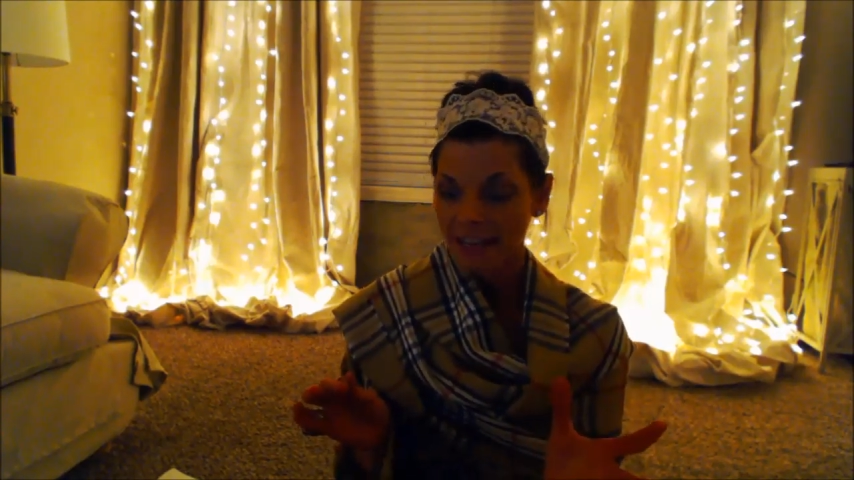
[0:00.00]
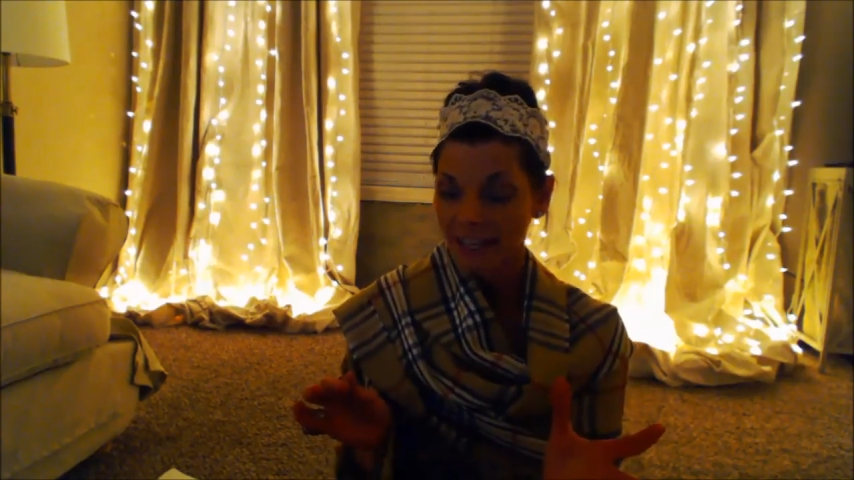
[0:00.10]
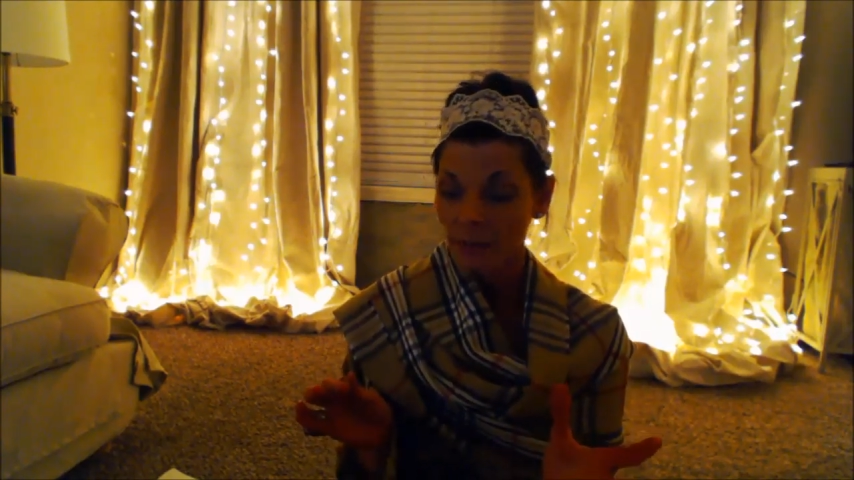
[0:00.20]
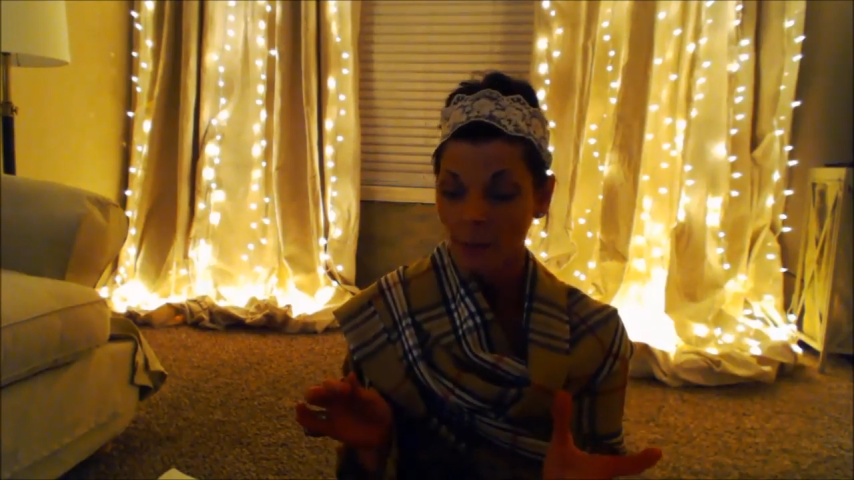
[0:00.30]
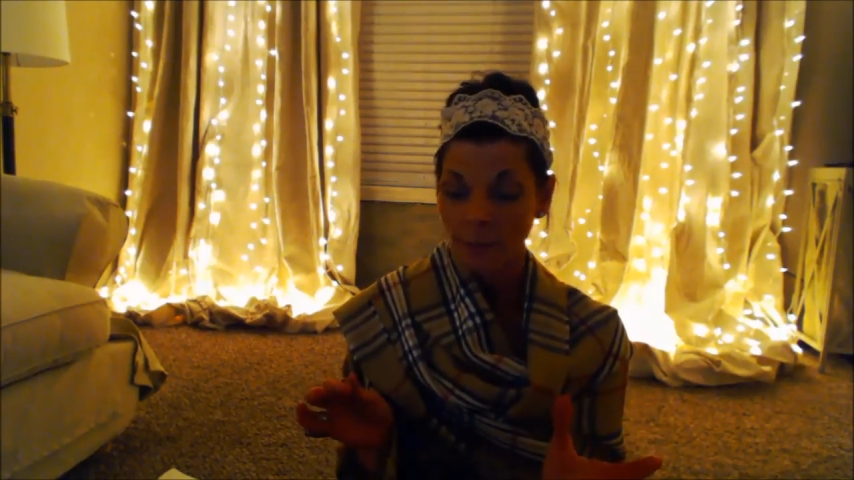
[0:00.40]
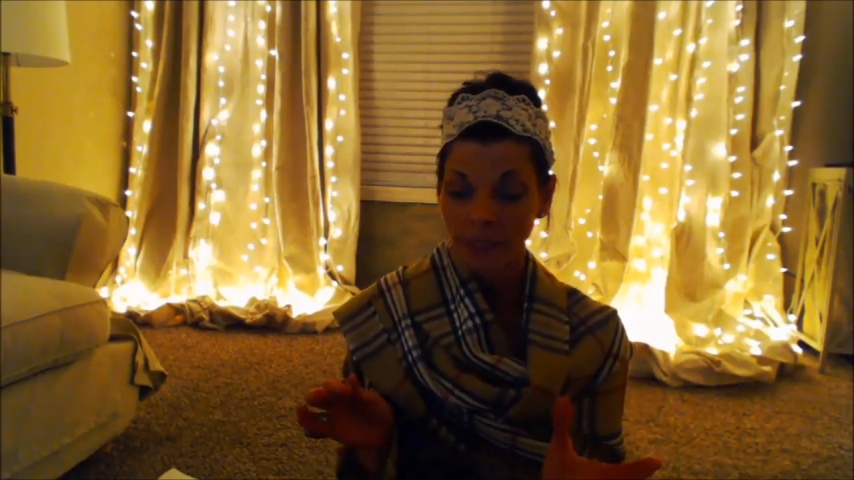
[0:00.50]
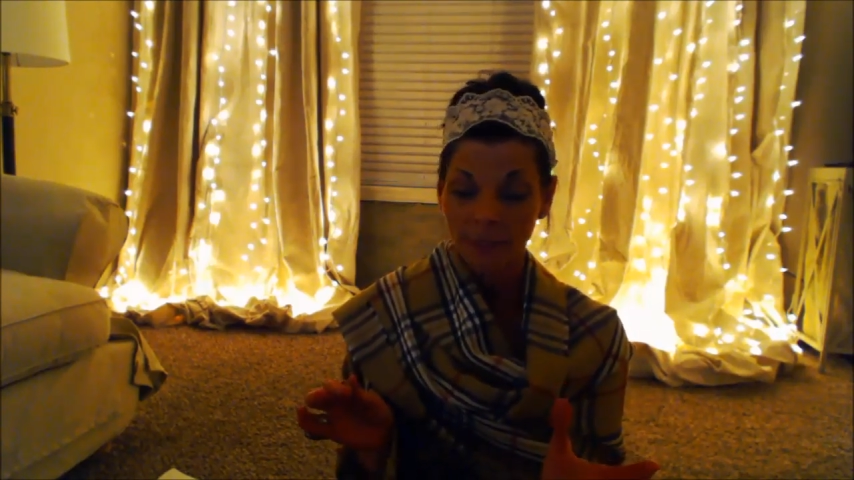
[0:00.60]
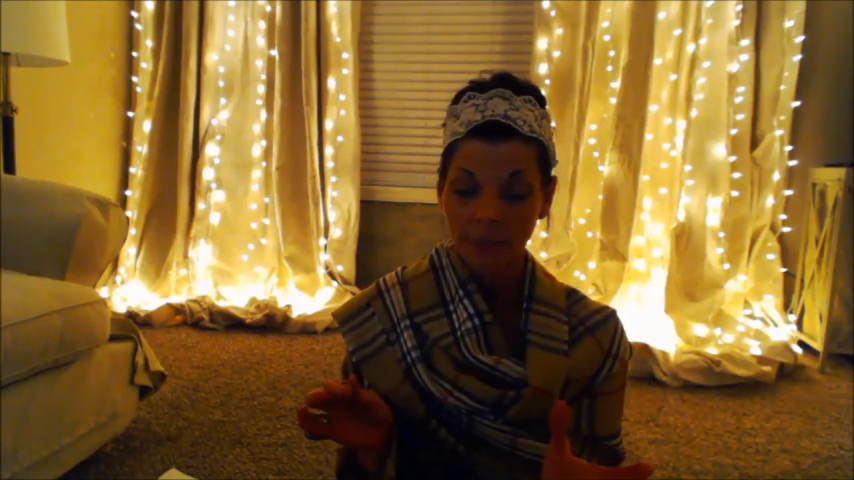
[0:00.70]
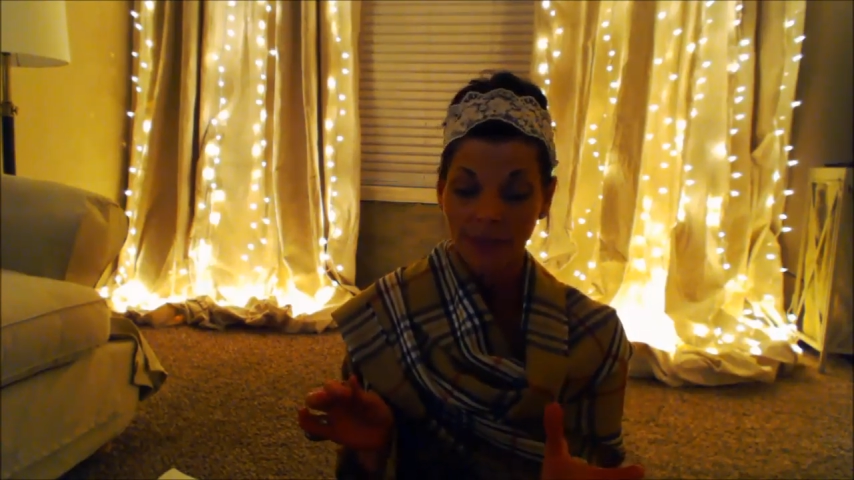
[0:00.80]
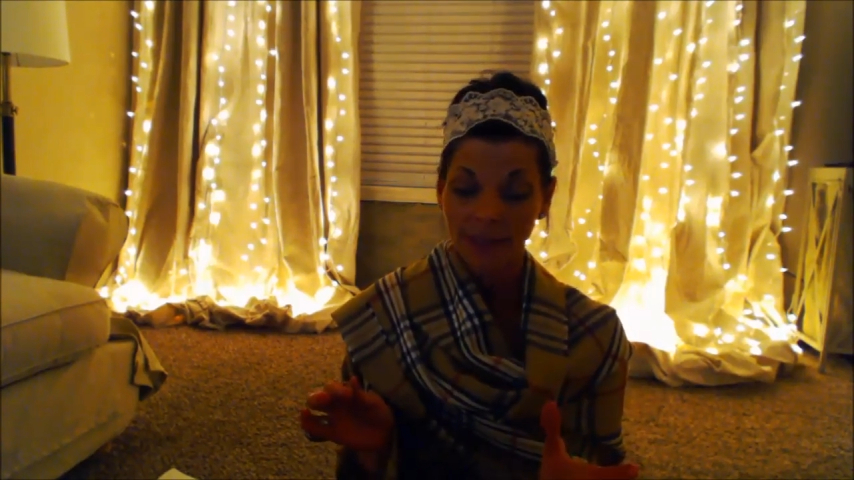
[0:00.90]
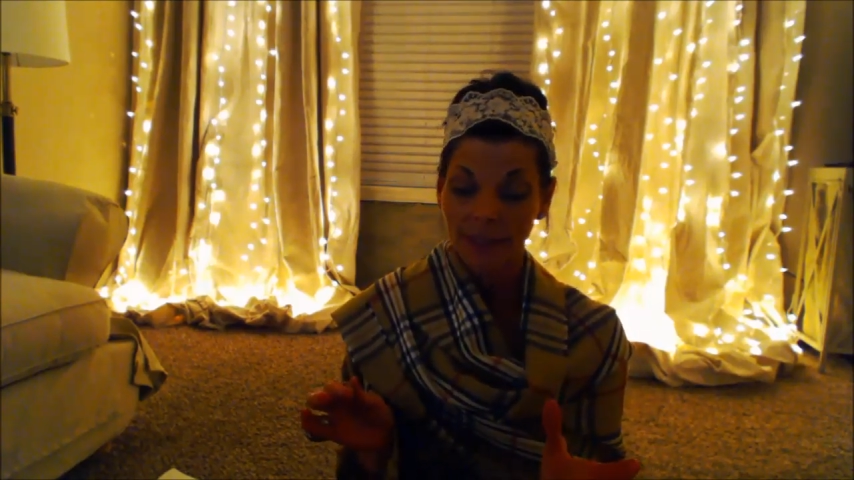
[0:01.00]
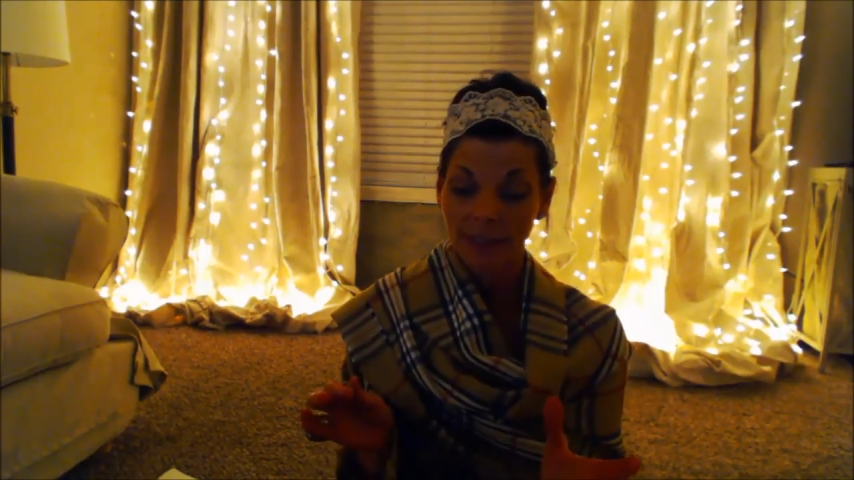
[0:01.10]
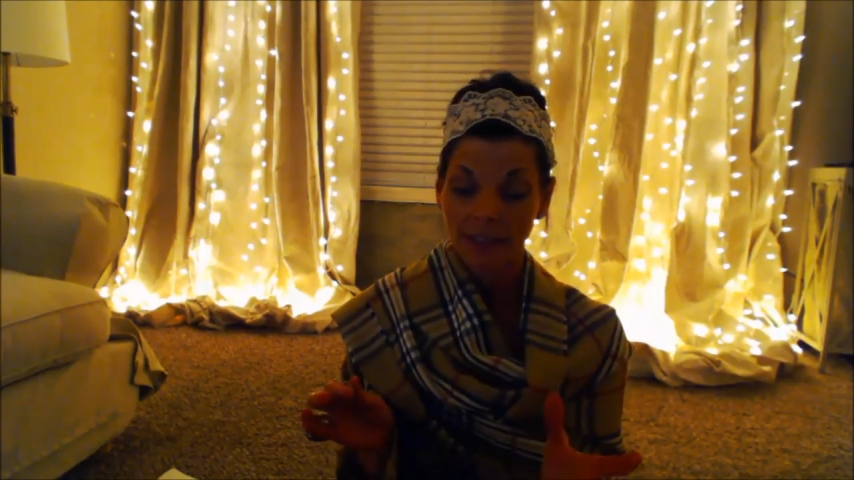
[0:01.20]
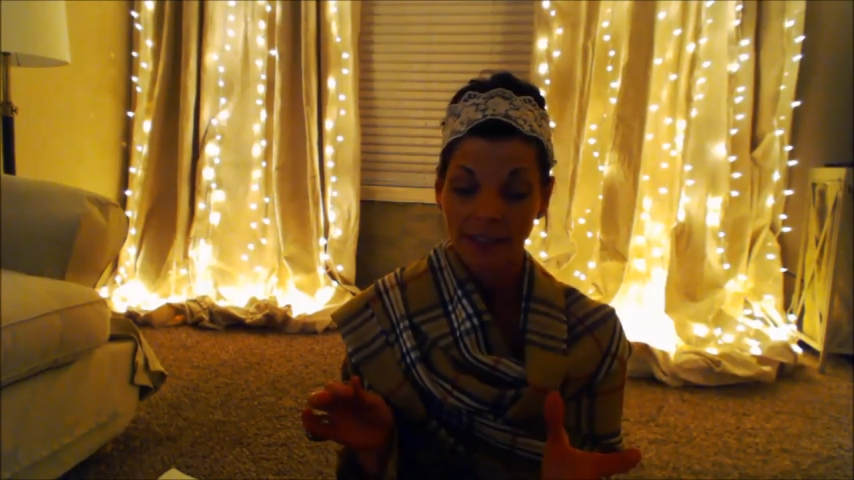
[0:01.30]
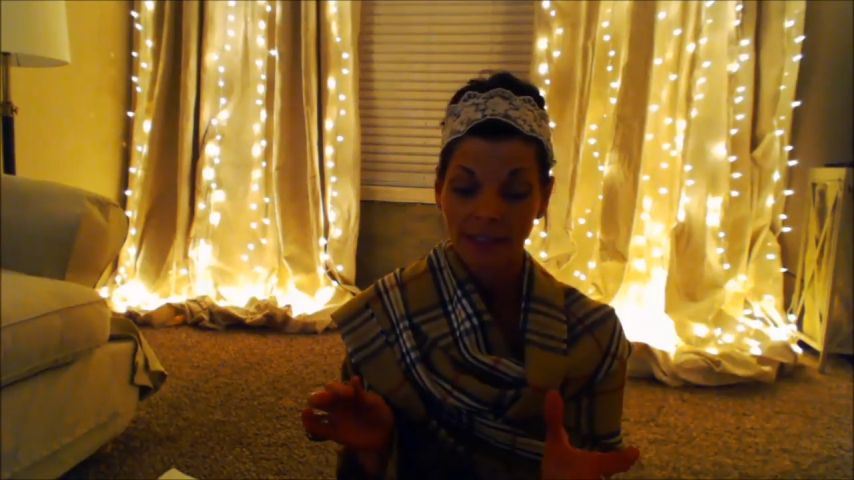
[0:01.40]
That's what makes me think
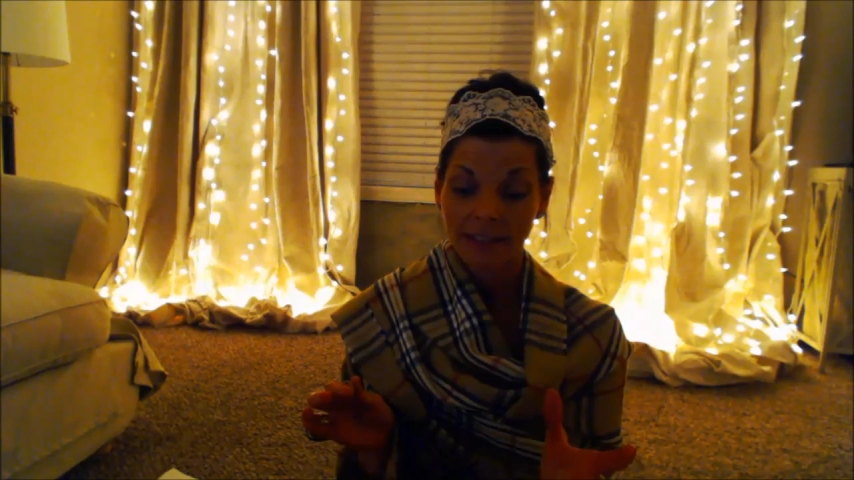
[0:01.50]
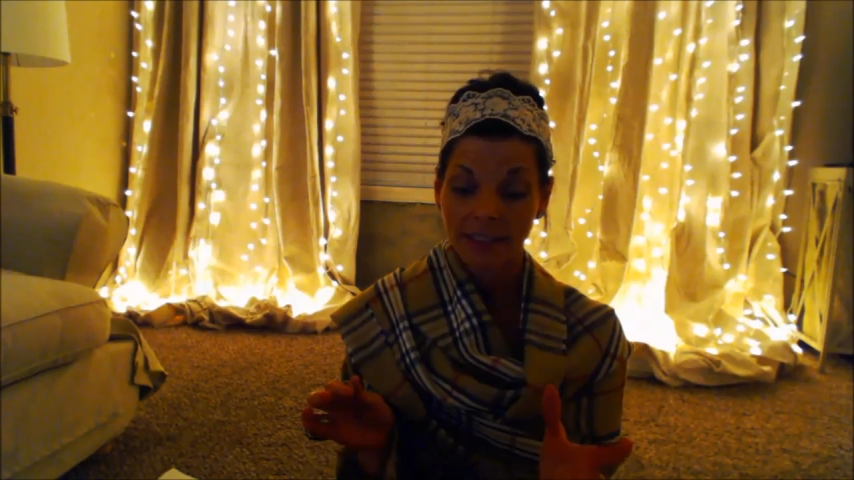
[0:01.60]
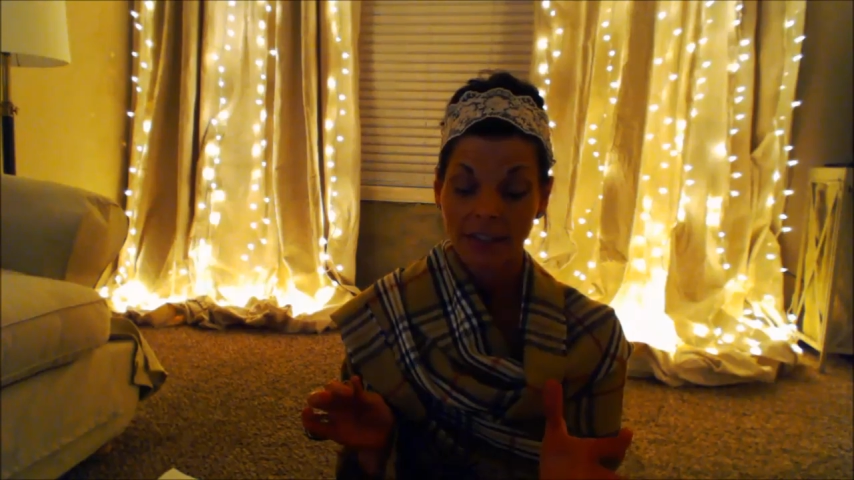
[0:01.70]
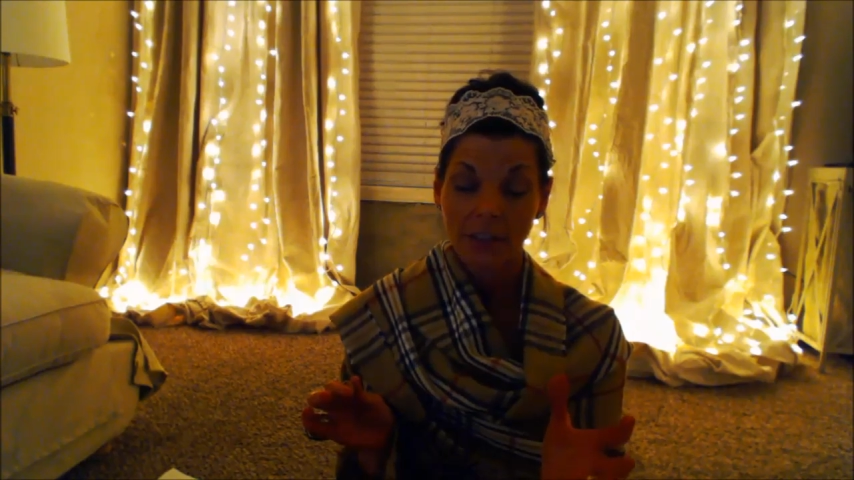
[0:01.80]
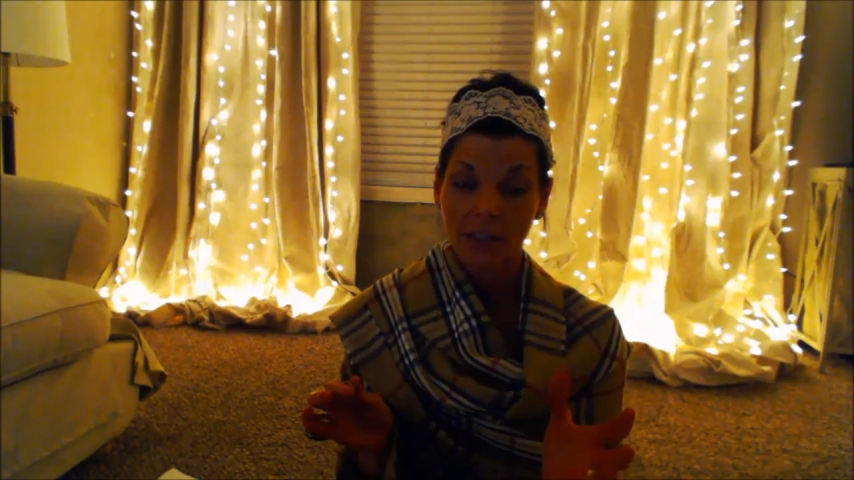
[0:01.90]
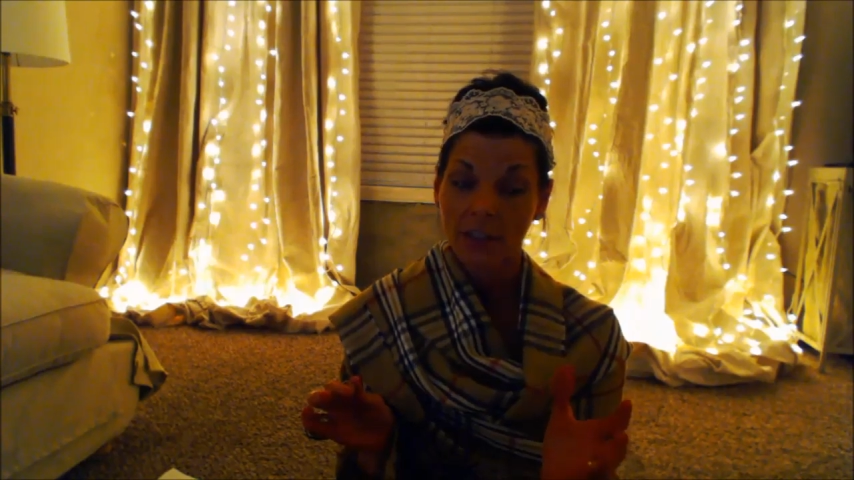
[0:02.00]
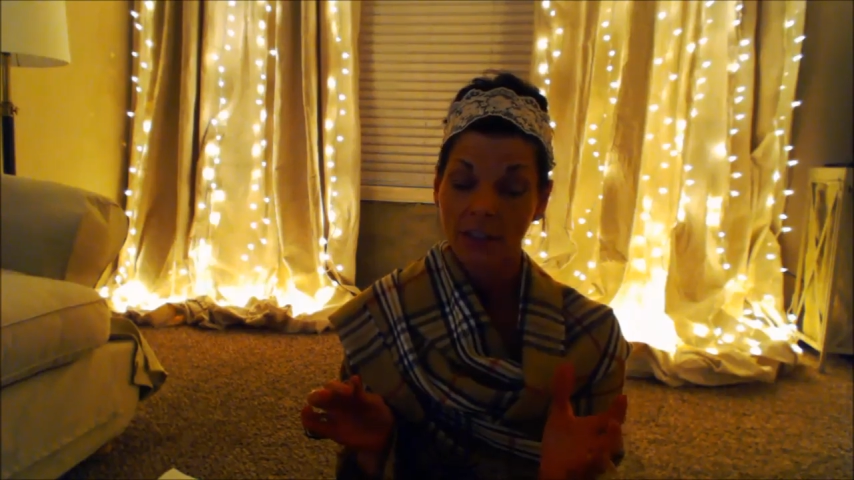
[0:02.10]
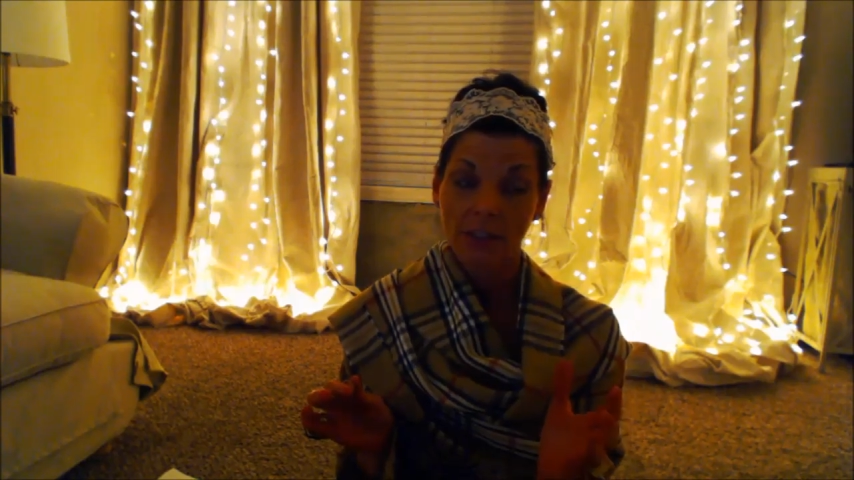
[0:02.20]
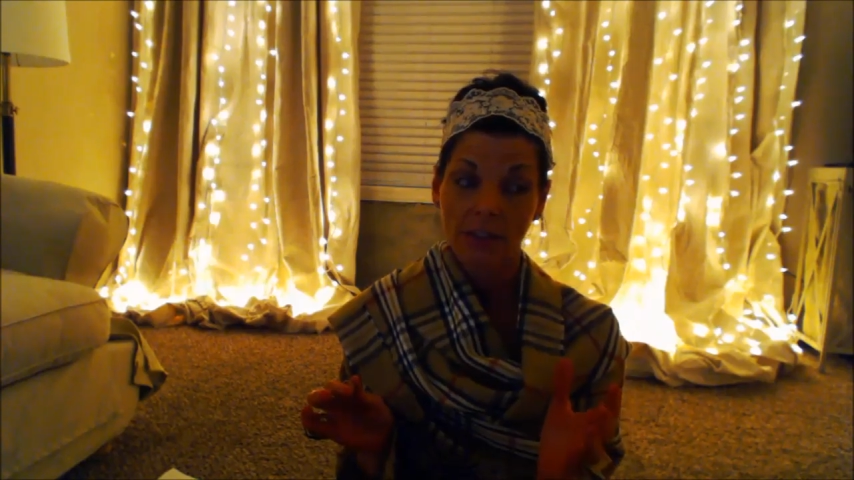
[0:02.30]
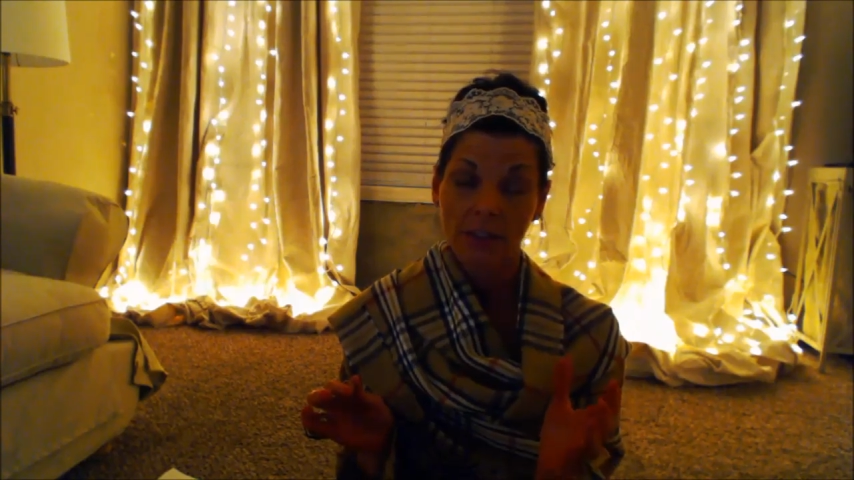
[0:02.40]
it's either